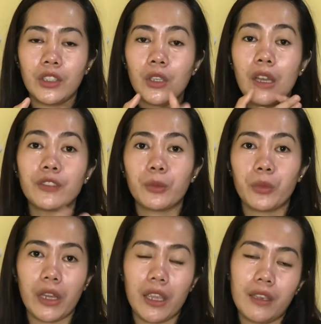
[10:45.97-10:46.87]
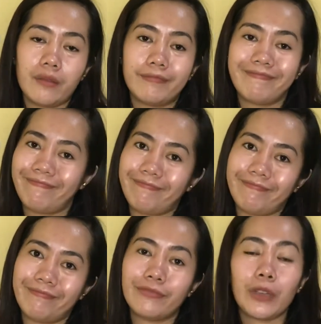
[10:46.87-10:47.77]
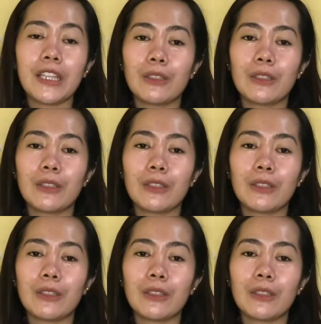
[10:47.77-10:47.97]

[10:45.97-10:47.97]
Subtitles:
you have to pray. Pray